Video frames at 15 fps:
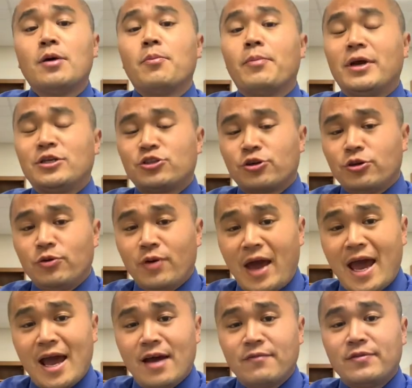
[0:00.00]
make sure you
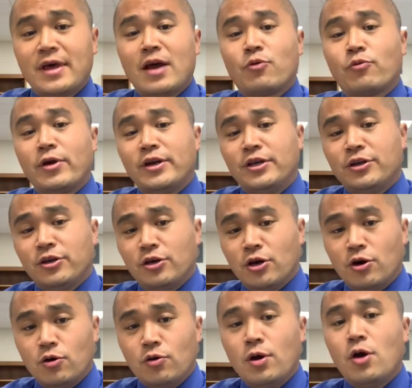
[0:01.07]
have that ready to
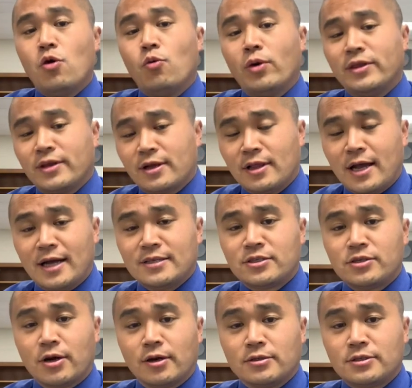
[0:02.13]
go when the class
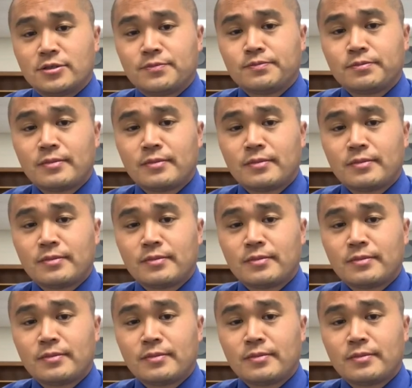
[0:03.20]
starts.